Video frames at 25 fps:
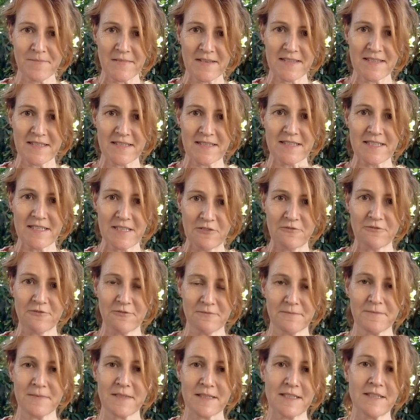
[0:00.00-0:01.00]
stiff,
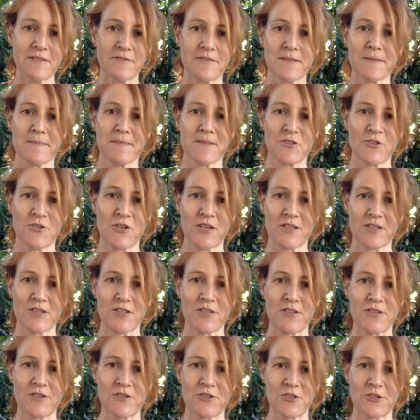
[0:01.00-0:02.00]
to give some
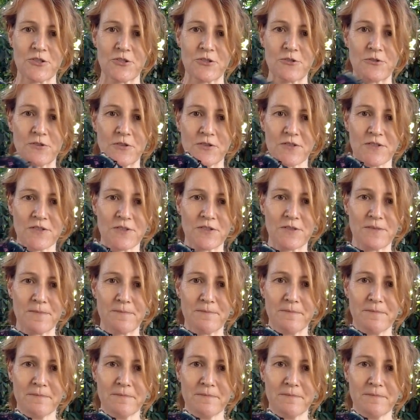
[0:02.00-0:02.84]
structure to the shoe. Also,